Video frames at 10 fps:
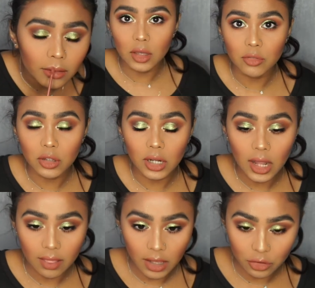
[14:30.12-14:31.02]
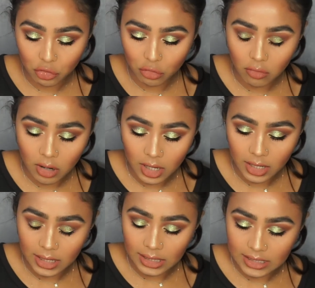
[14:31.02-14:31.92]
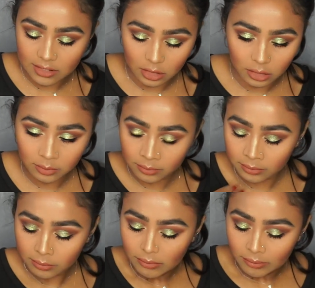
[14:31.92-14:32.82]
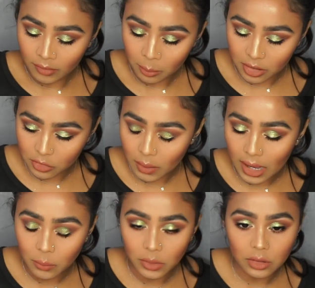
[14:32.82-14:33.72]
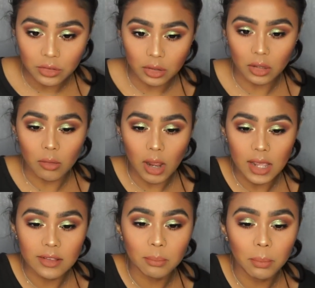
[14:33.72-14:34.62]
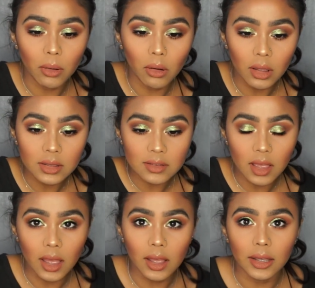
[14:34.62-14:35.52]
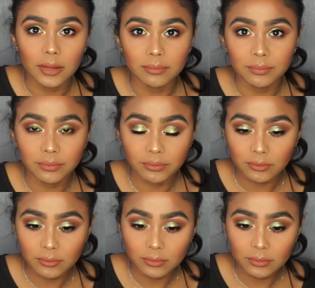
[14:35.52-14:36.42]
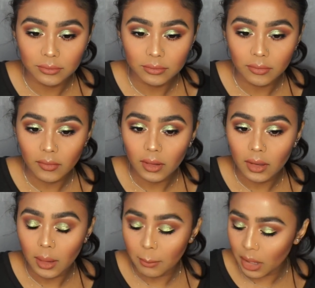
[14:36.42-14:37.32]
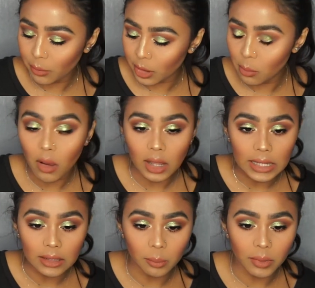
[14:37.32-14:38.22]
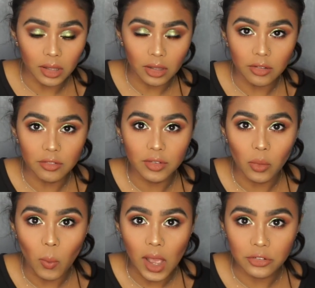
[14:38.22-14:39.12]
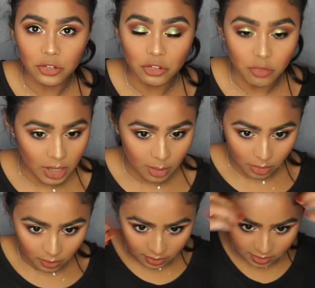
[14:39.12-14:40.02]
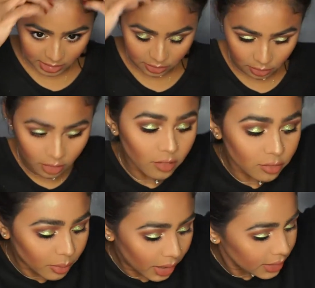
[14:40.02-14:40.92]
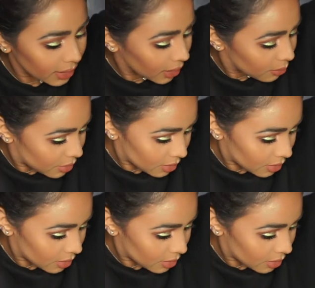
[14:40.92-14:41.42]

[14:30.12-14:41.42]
So I'm just going to let that dry a little because what I want to do is put, I might want to put a little bit of Wet Dream on the centre of my lips.